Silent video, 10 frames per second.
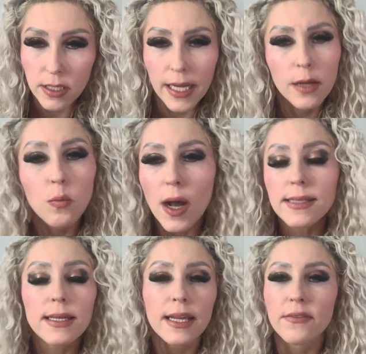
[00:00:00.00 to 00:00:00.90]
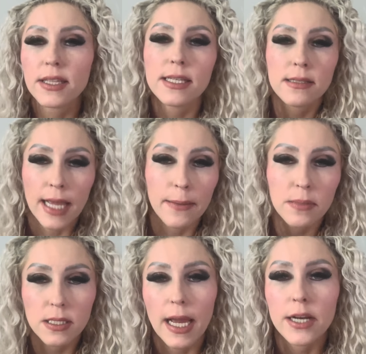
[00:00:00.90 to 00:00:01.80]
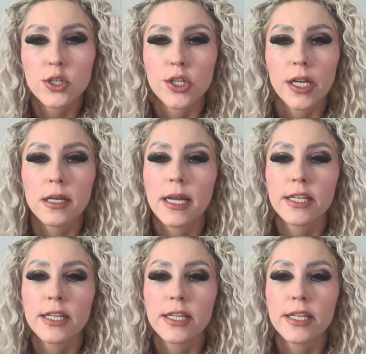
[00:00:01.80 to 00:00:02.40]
and it wasn't even the same section.